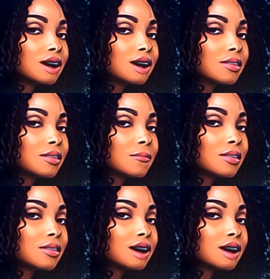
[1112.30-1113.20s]
but she
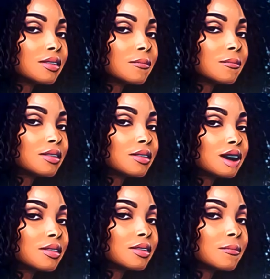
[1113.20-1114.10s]
doesn't feel like she wants to do that
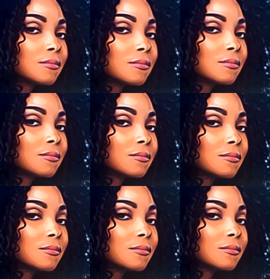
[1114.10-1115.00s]
anymore.
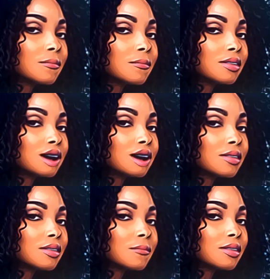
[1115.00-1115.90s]
She's like, I don't want to
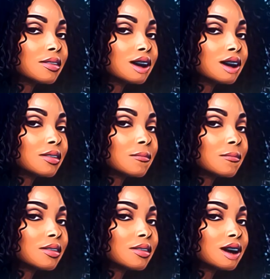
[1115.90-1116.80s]
walk on
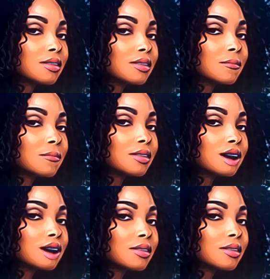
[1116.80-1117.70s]
eggshells anymore.
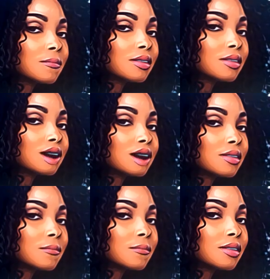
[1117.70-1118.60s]
I don't
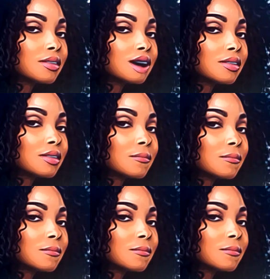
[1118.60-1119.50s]
want to do this.
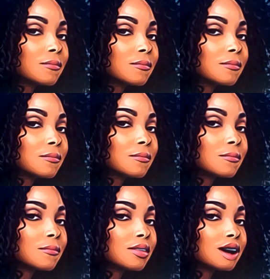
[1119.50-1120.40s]
And you
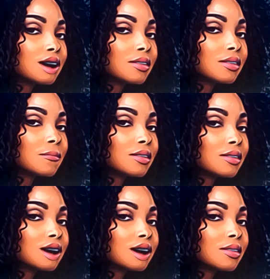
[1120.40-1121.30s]
shouldn't.
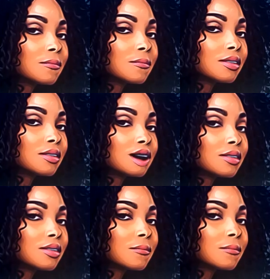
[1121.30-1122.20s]
So Dr. Pepper was
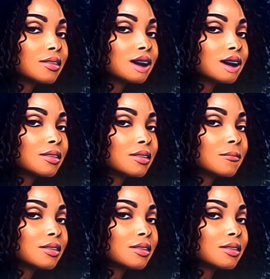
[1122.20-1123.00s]
like, Well,